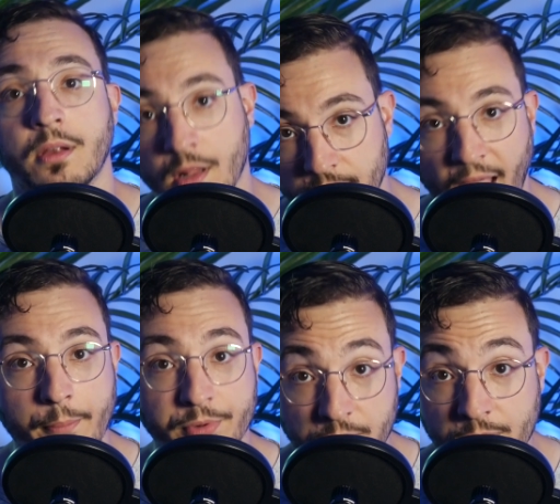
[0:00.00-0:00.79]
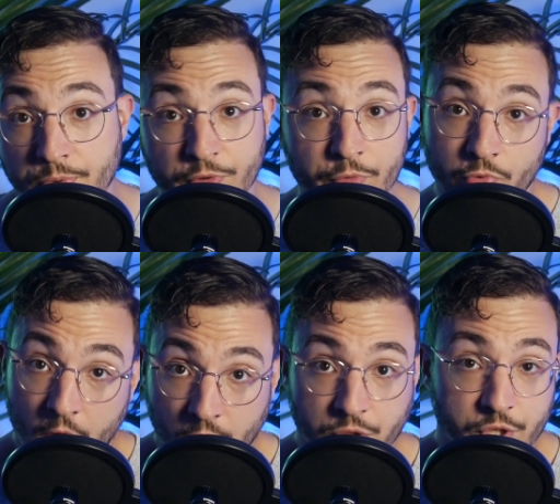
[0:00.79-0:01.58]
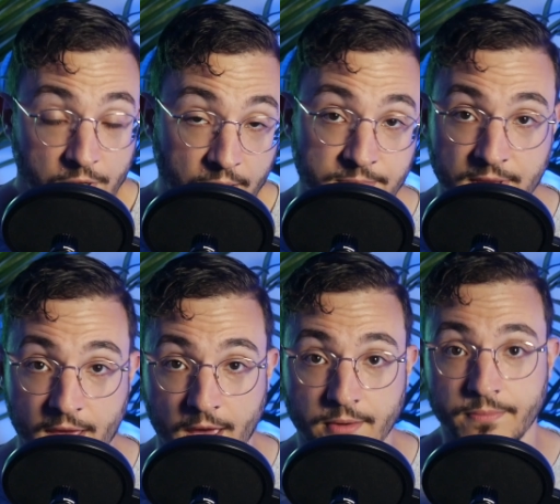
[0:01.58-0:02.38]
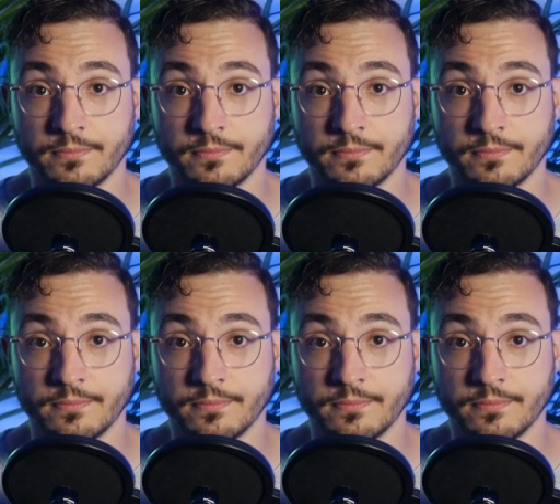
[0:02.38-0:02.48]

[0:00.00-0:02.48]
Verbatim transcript: I'll happily be proven wrong should it come to that.